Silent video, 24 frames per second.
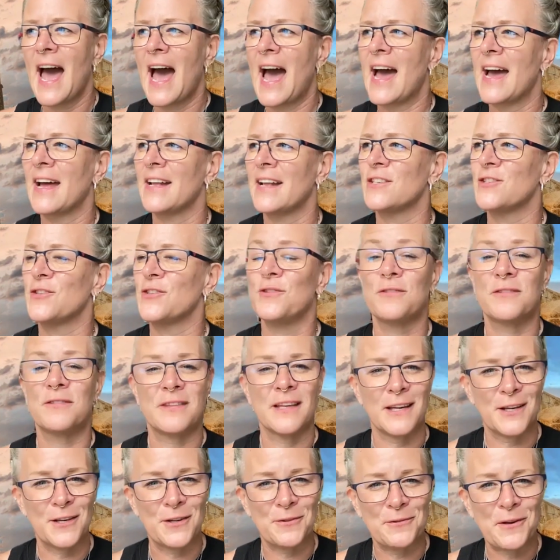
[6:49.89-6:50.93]
And you
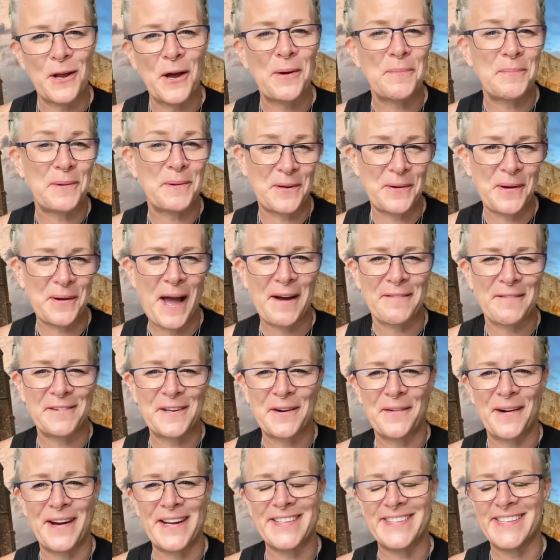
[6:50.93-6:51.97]
think but you have
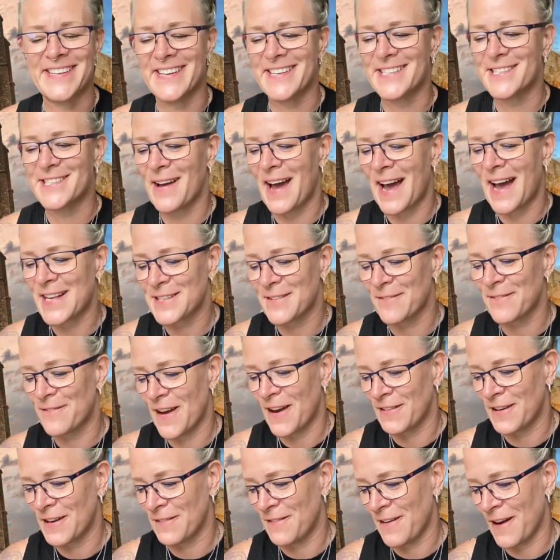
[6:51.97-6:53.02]
no idea. So it has a
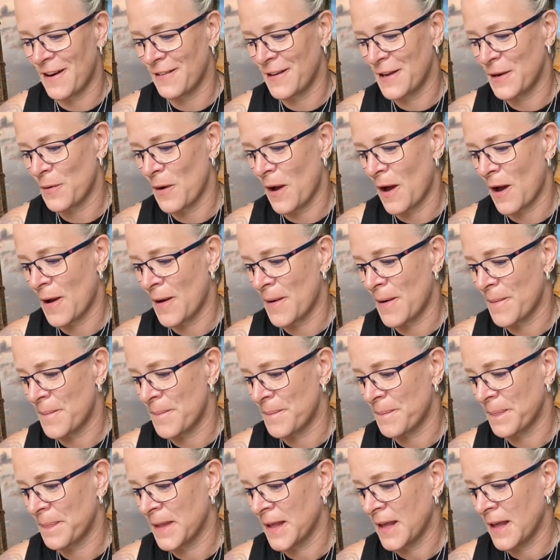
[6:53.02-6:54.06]
very, very,
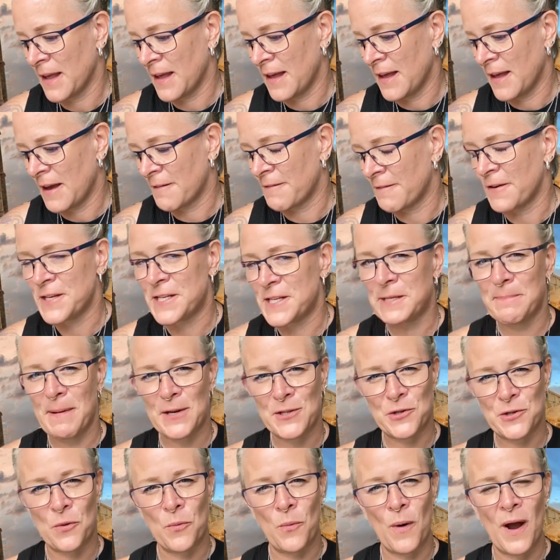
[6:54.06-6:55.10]
very
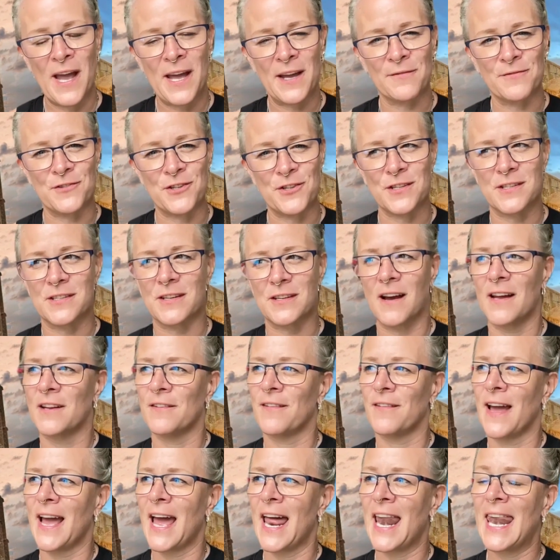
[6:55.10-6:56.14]
special way of just kind of
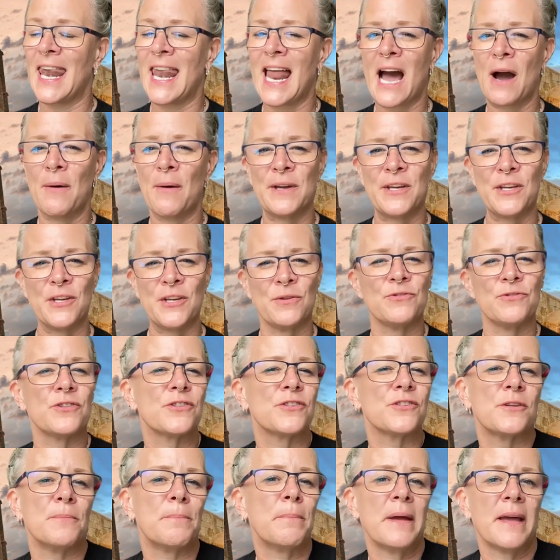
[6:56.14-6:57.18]
like allowing you
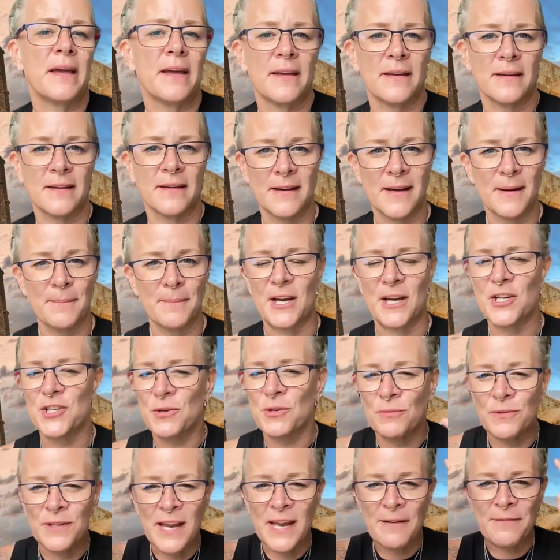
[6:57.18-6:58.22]
just to be, because
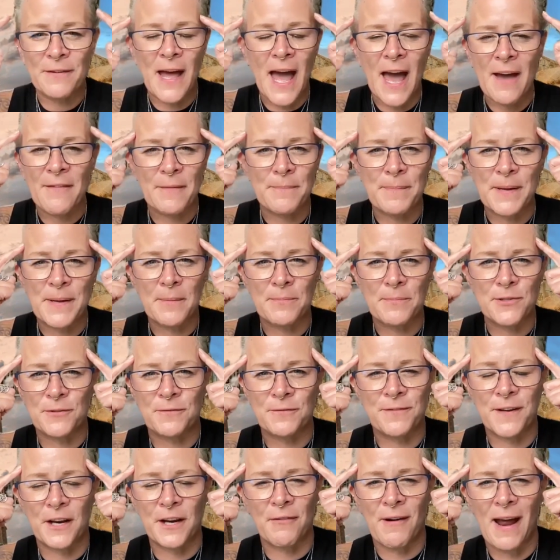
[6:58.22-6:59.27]
you'll never ever be able to
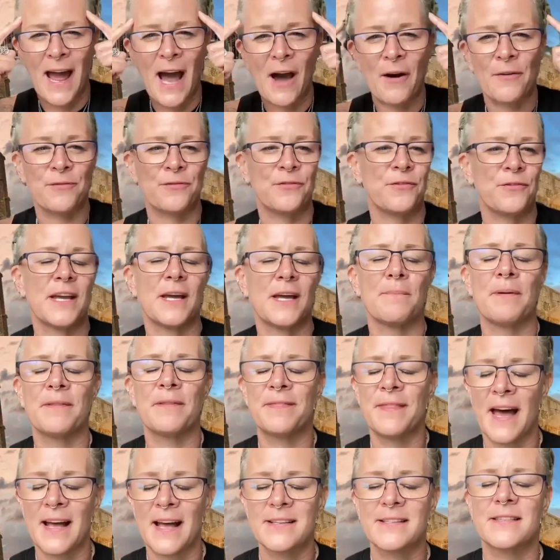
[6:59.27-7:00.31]
figure it out through here.
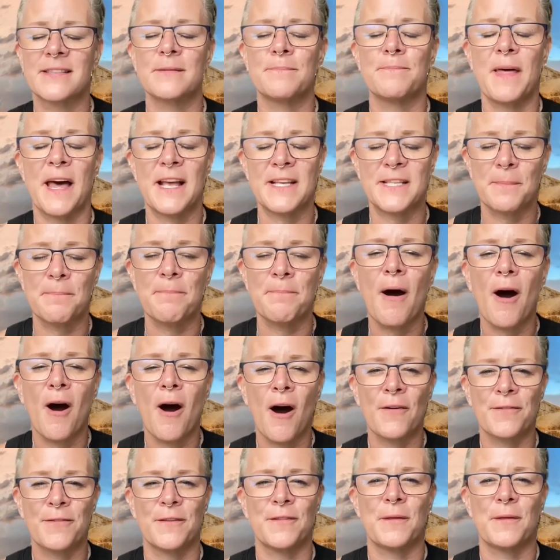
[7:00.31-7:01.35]
But that's the
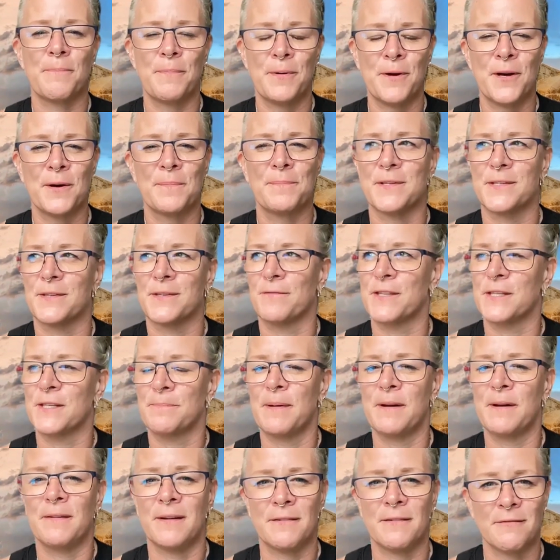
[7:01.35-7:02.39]
path and the purpose of
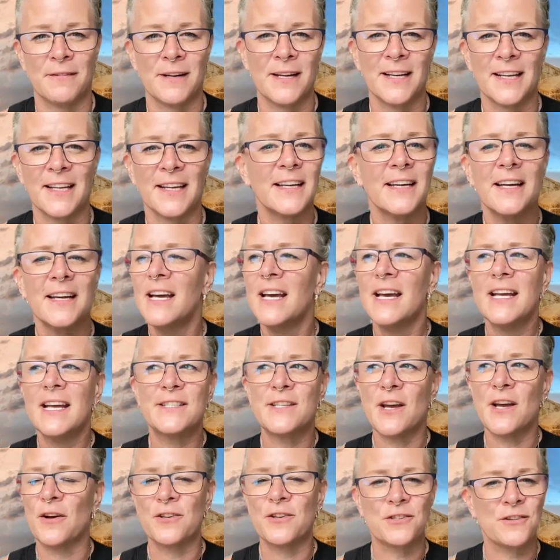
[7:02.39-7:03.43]
spirit, really.
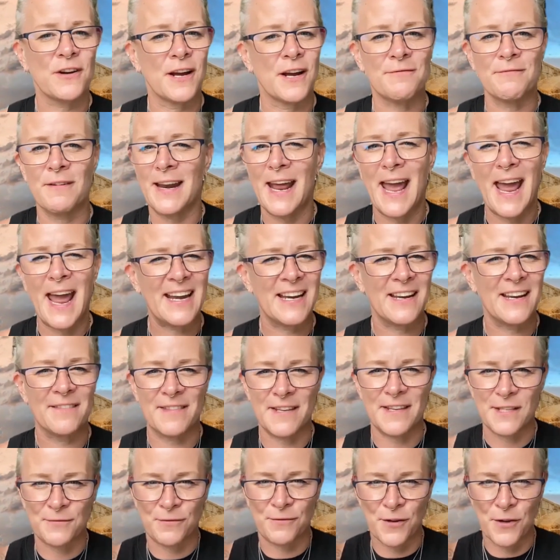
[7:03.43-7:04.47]
Don't try and run any of
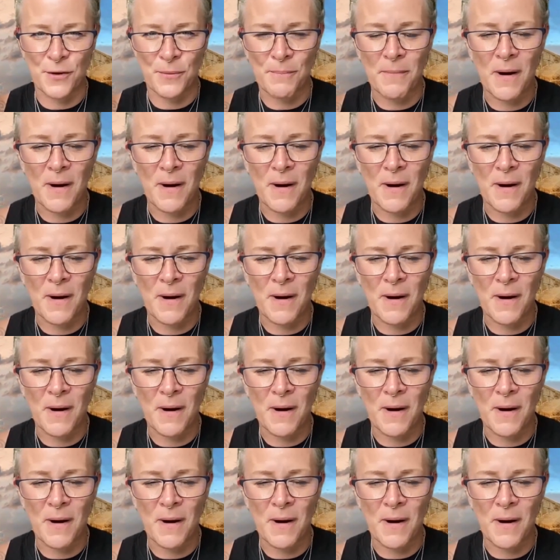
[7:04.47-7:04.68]
this through your